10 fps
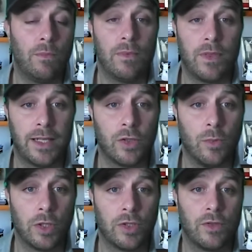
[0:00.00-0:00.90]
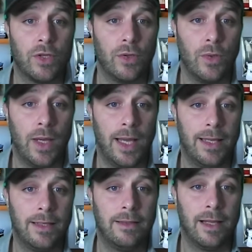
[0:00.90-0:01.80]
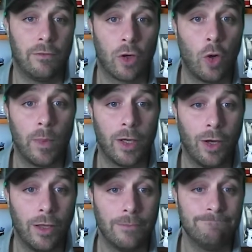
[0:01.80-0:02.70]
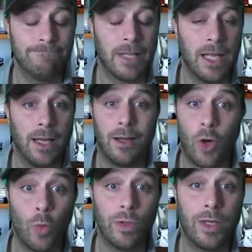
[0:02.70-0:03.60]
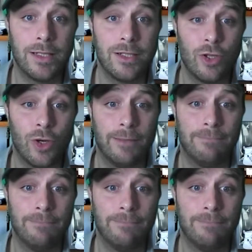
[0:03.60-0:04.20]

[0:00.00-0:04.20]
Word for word: Thanks so much to uh, Del for coming on. I hope you guys enjoy.